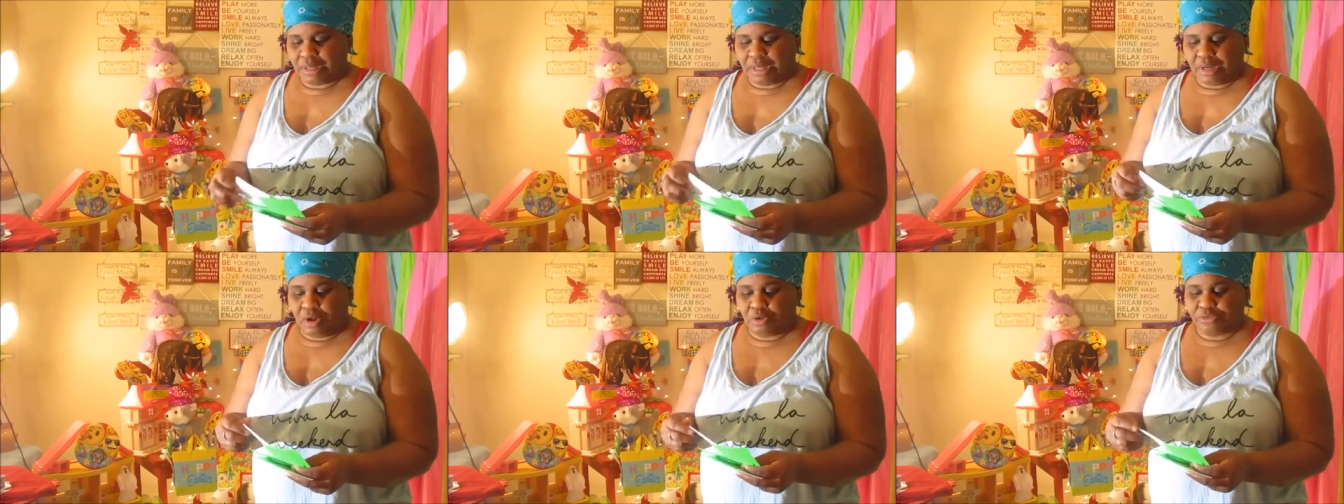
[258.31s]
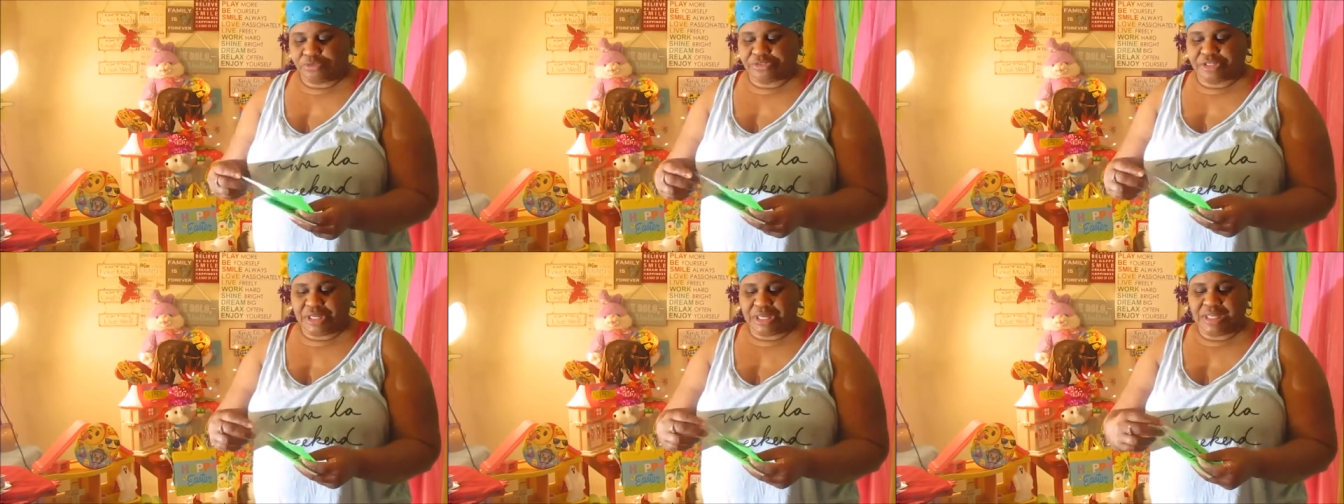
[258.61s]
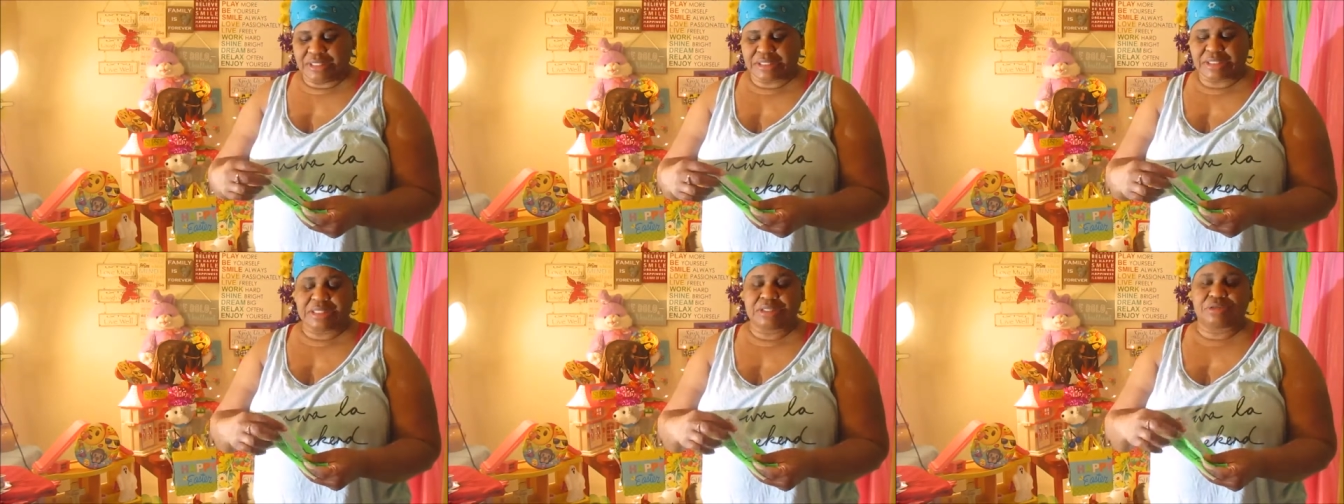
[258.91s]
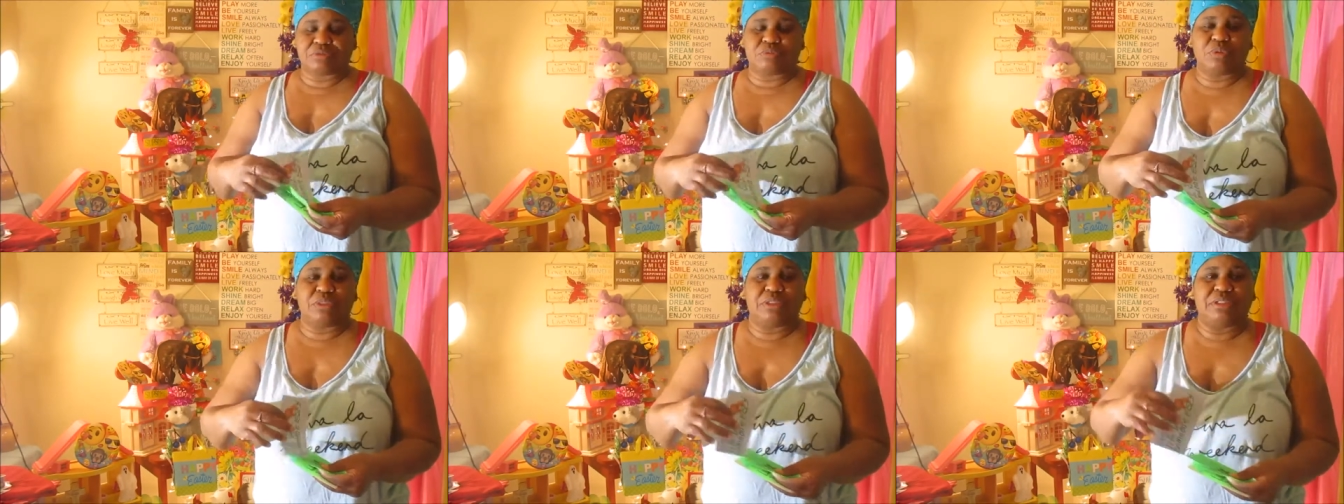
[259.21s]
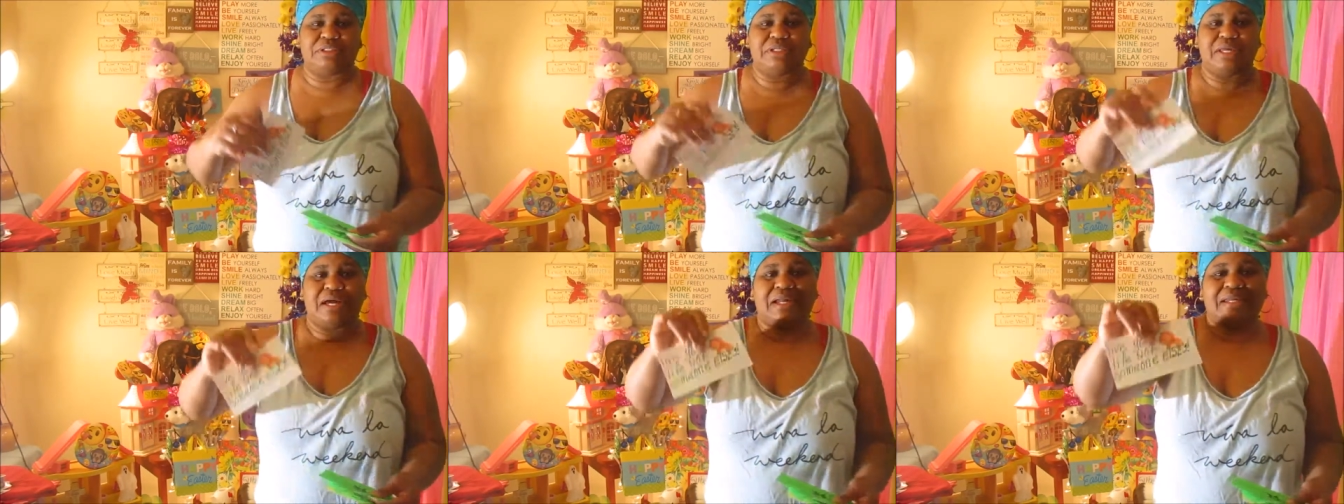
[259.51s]
Oh, this is
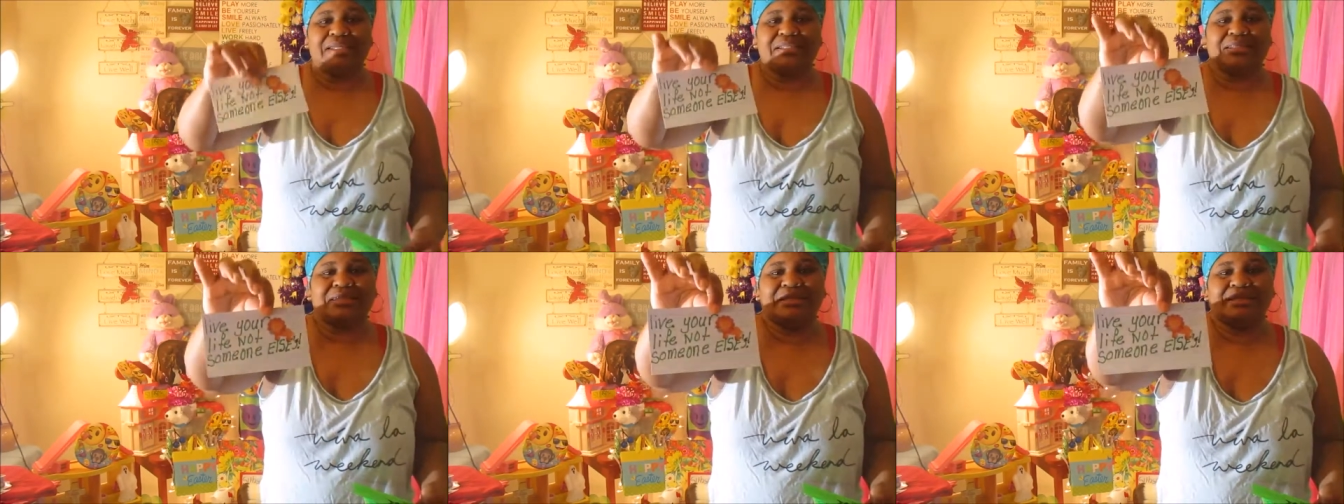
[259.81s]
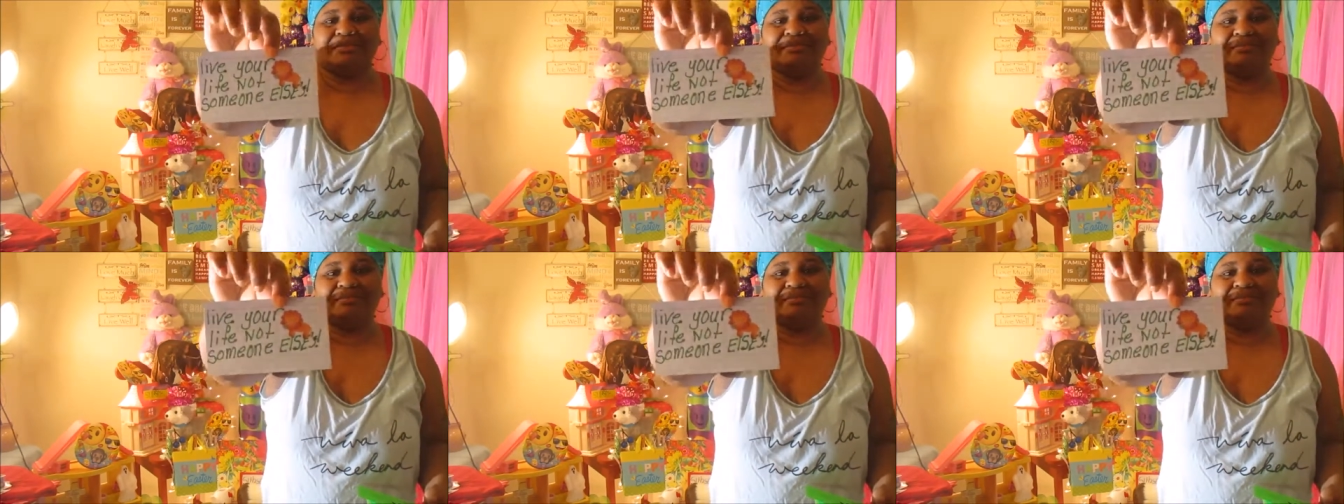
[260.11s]
really nice.